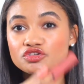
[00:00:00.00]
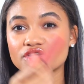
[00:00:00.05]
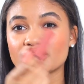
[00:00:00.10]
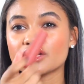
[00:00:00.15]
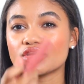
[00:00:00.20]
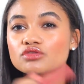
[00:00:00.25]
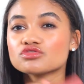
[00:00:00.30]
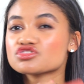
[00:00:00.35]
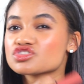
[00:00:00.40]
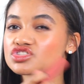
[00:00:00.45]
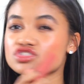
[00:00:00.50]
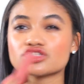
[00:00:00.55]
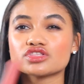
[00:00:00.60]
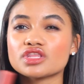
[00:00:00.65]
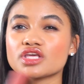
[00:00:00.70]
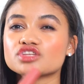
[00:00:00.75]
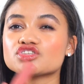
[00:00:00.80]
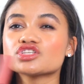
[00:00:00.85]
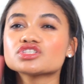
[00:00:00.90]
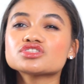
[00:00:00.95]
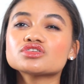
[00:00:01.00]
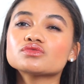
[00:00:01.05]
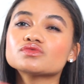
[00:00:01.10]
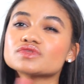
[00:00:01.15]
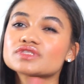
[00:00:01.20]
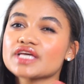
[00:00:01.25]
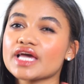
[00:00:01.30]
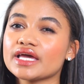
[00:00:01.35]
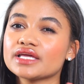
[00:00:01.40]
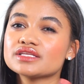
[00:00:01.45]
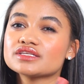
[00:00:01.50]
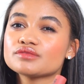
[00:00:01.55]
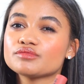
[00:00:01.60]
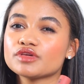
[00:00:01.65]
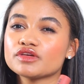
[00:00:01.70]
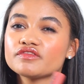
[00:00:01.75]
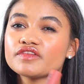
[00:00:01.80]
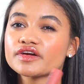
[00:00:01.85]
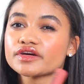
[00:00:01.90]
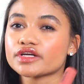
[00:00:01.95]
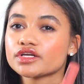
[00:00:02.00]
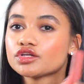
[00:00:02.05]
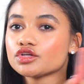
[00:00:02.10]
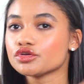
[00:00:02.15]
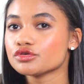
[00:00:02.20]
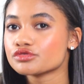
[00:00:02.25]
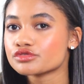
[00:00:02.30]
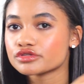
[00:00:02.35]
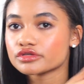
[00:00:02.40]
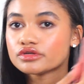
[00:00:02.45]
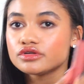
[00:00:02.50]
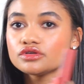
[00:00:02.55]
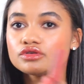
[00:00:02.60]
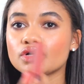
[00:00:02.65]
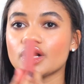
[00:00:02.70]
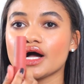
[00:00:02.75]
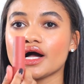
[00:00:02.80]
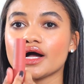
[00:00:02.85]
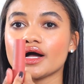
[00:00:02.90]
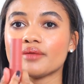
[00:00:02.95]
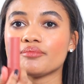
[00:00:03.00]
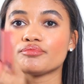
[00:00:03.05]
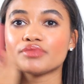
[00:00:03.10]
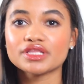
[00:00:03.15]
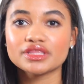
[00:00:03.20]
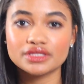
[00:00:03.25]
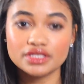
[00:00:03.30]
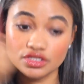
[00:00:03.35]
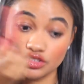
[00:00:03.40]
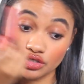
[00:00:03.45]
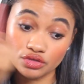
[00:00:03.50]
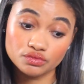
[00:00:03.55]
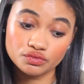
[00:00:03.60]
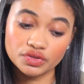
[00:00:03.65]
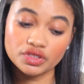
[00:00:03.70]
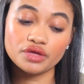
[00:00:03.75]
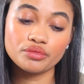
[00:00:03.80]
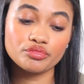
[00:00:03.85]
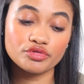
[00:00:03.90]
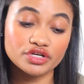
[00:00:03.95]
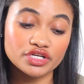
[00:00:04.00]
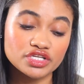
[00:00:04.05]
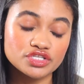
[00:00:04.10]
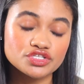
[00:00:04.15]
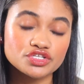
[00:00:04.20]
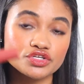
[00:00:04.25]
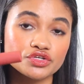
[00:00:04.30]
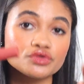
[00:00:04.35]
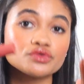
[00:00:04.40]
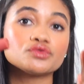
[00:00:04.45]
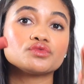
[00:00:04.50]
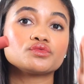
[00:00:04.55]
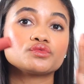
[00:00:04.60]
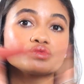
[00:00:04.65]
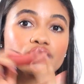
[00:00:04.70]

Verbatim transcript: They don't, they just don't tend to be very neutral, um, but these are really pretty too.